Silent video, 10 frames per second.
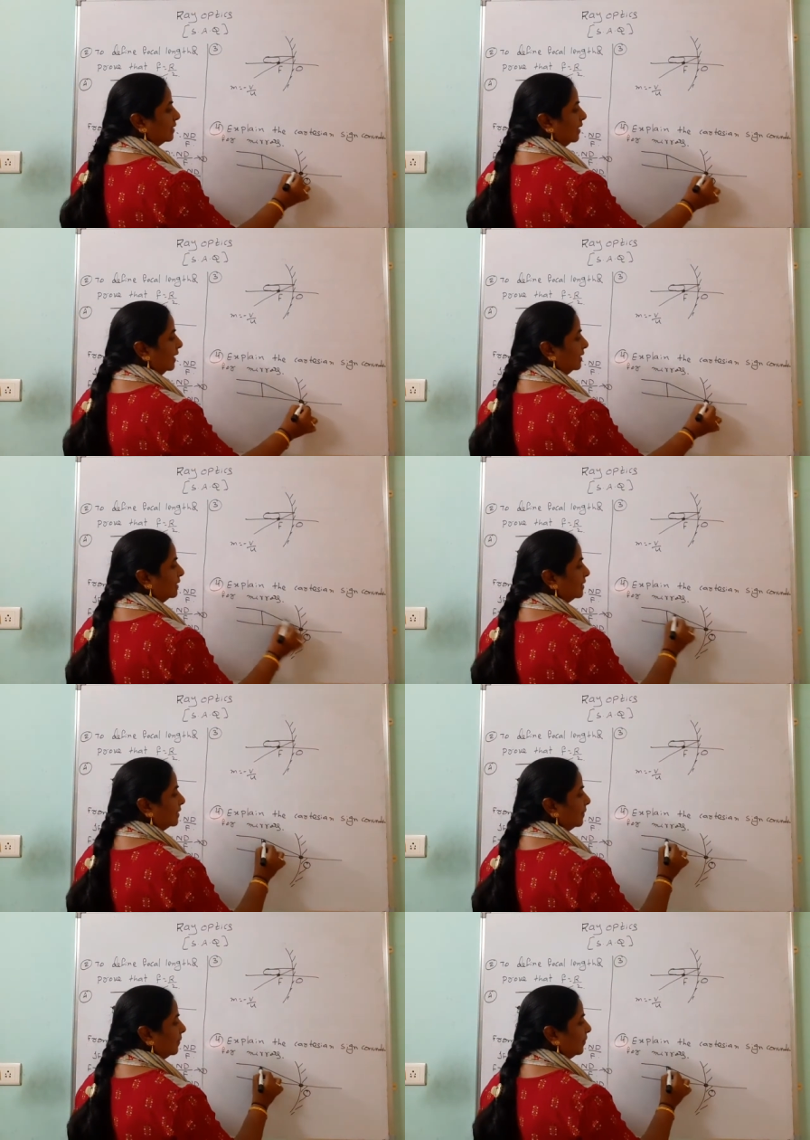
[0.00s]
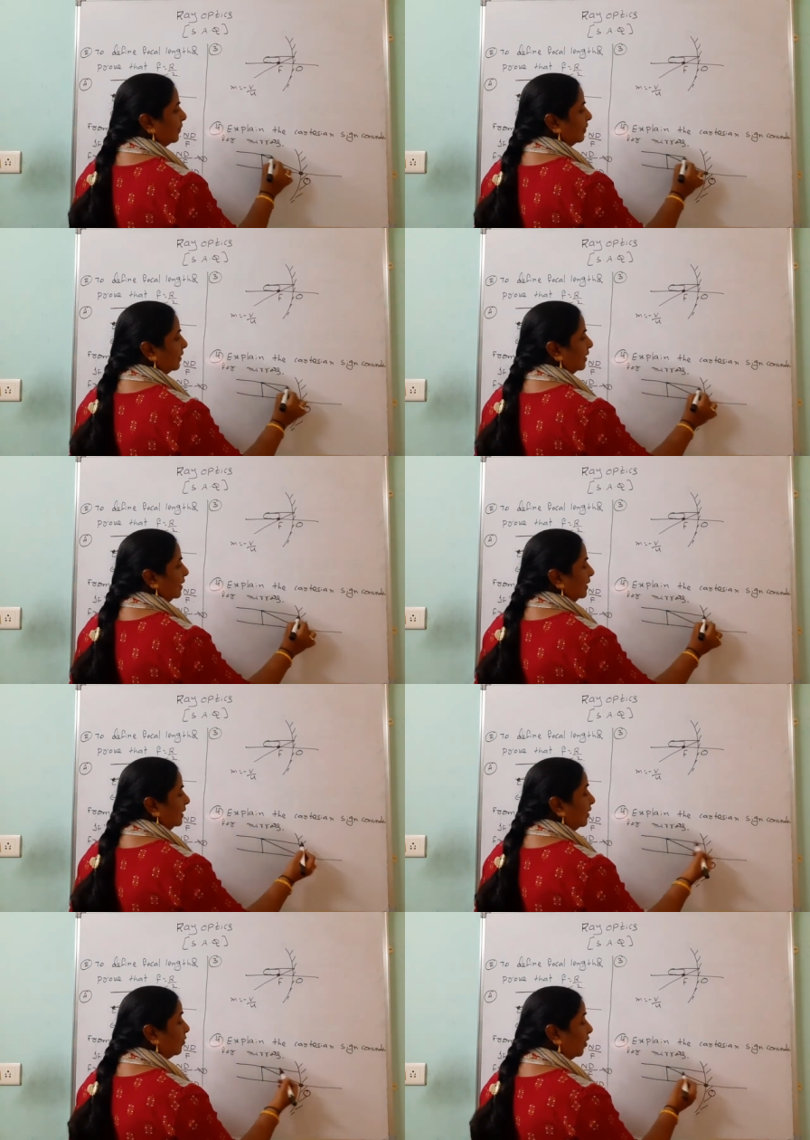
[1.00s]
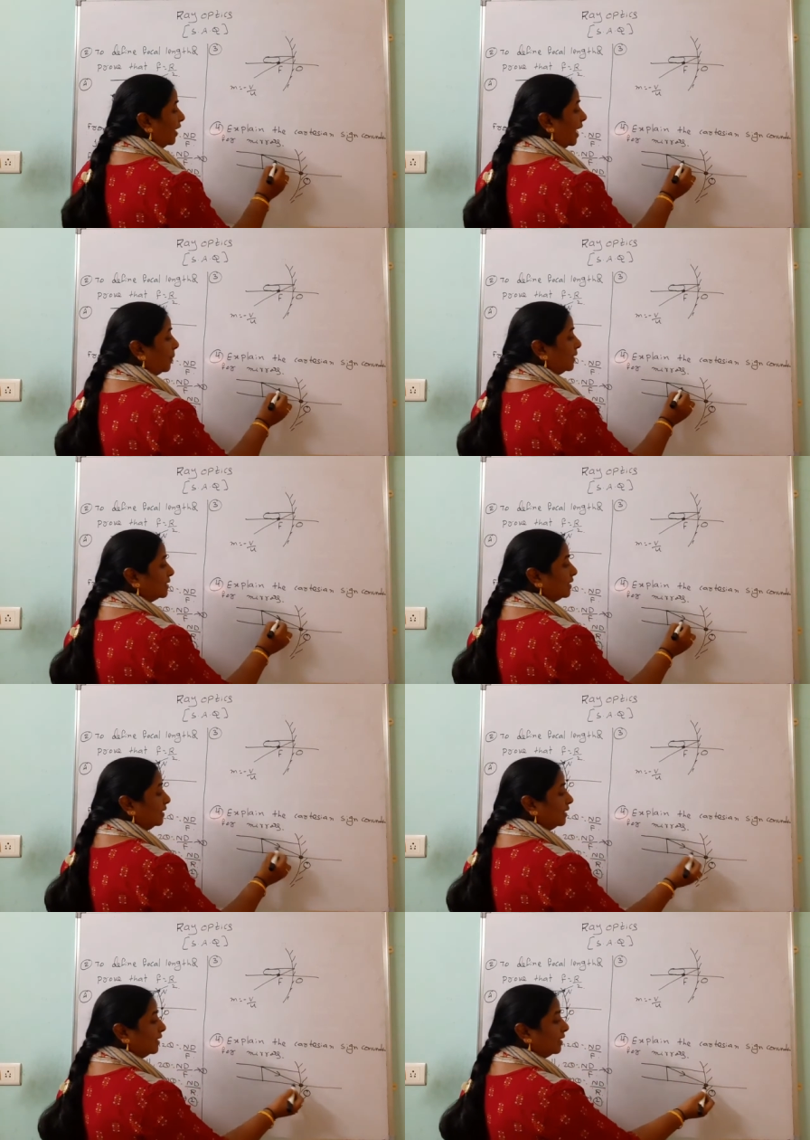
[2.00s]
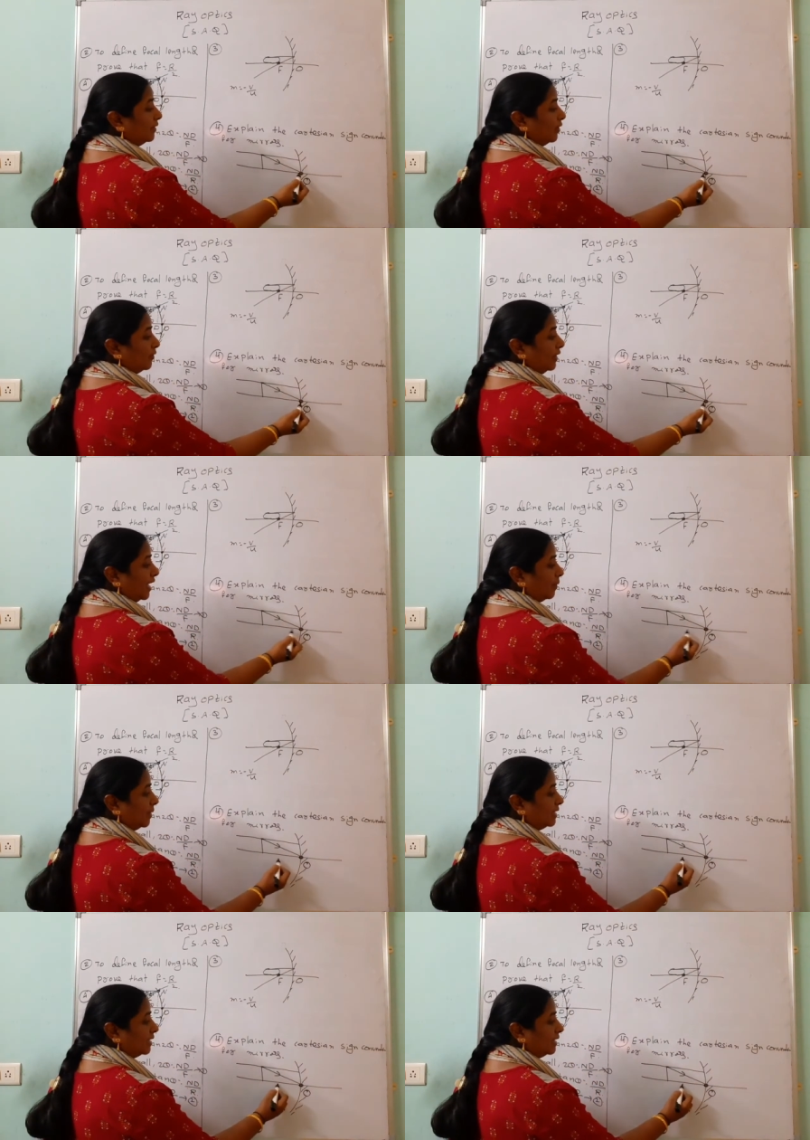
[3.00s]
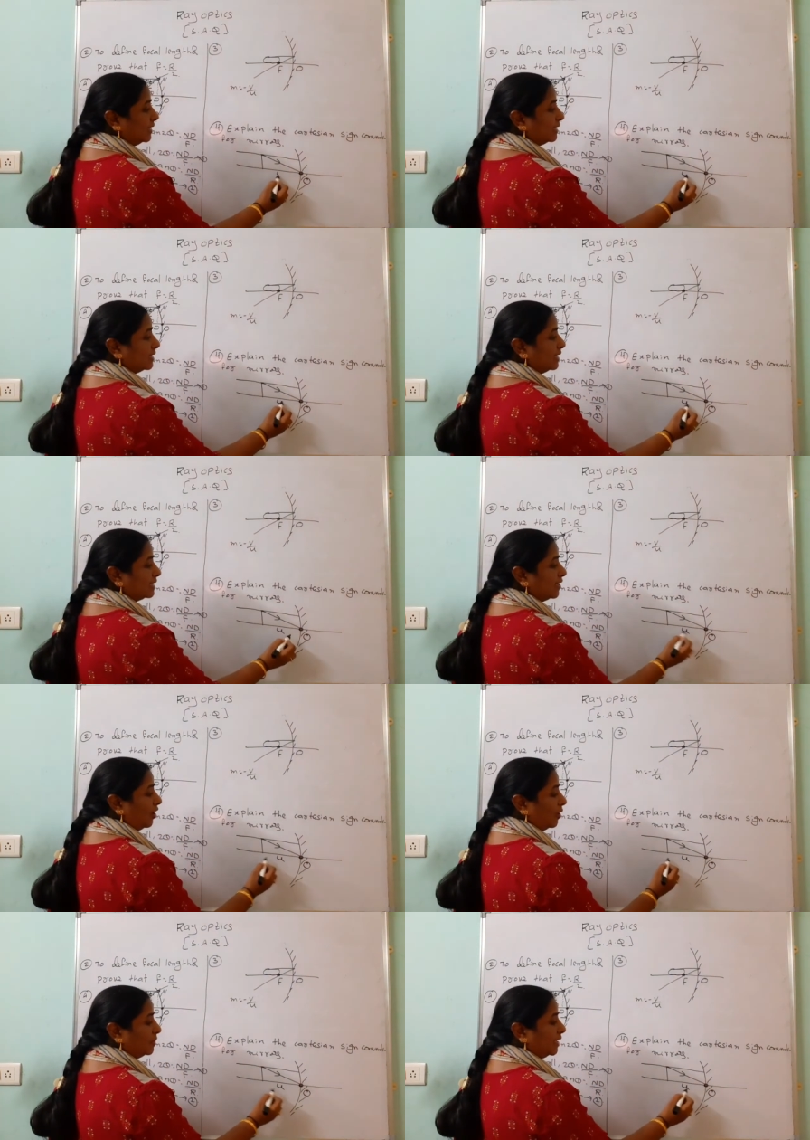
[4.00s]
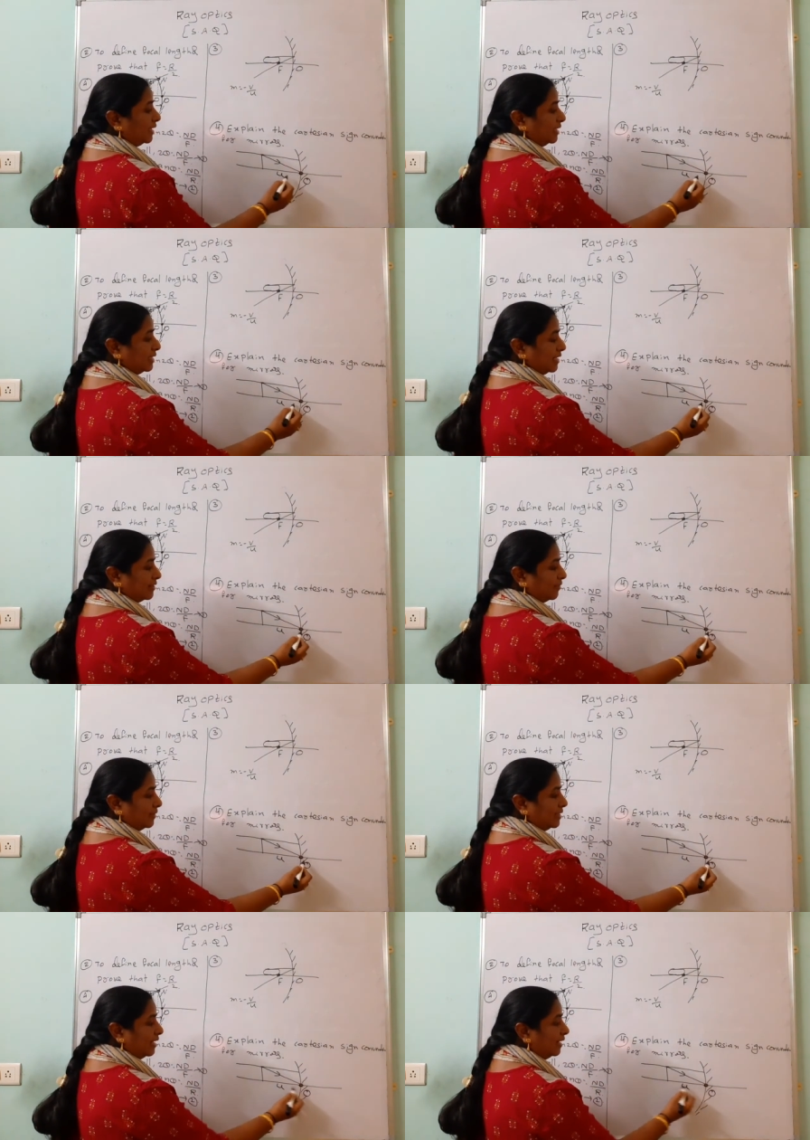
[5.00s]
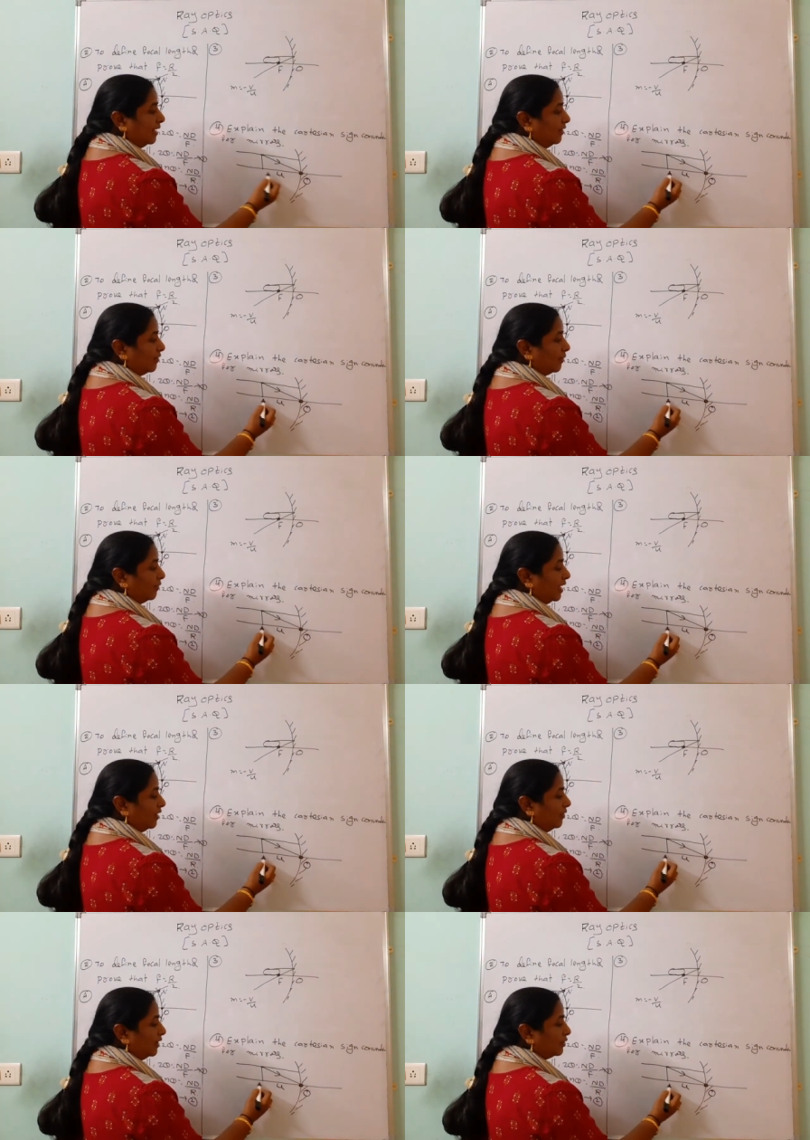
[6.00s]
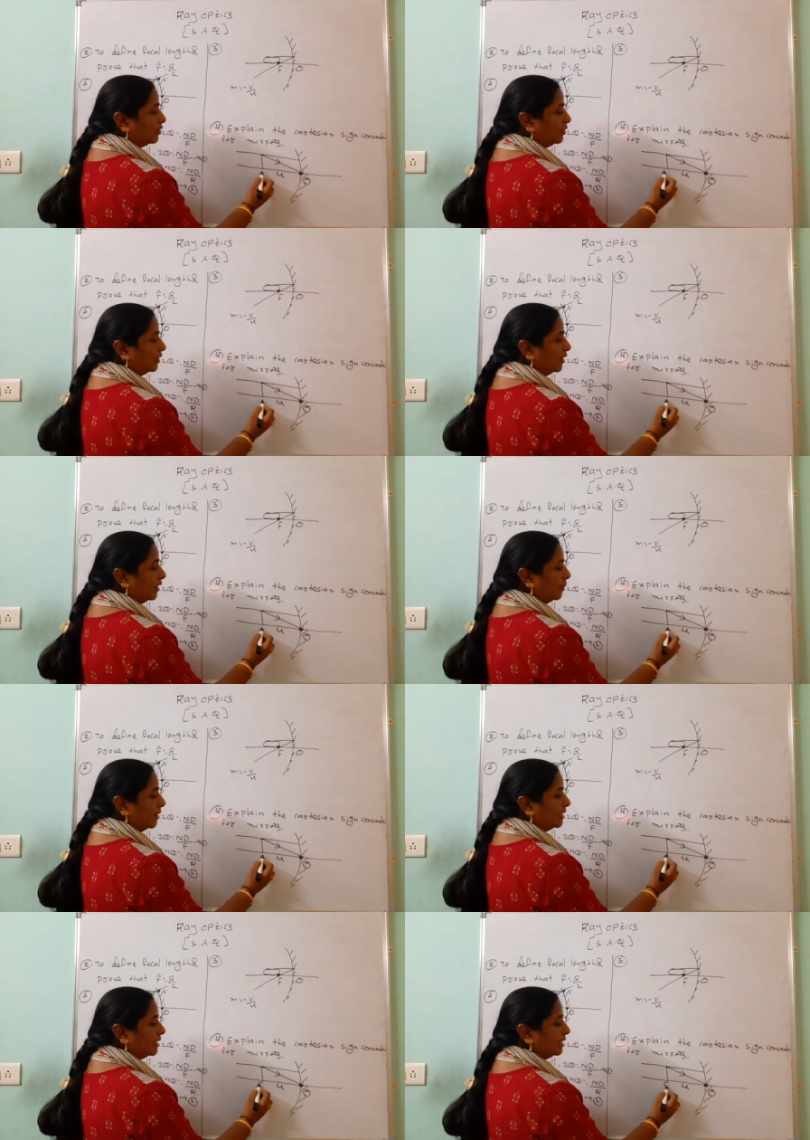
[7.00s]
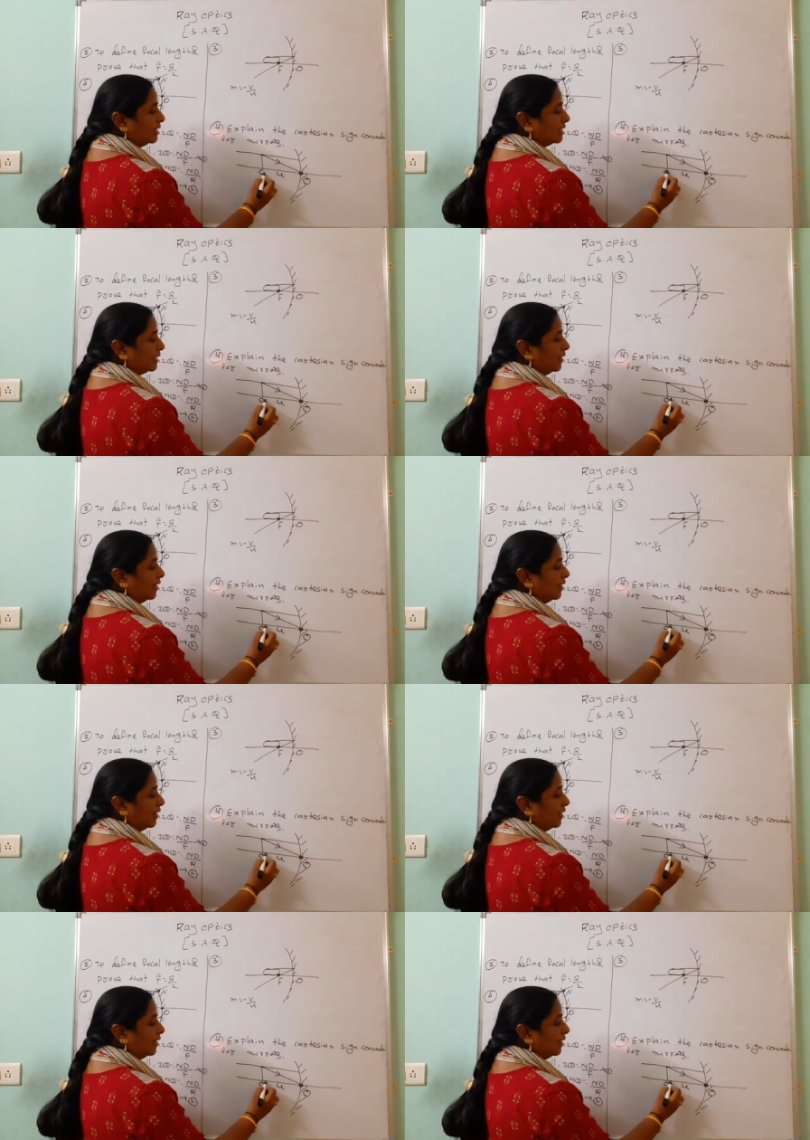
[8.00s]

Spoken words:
like this, then what happens here? We are measuring, this is the object distance. Generally from where we should measure this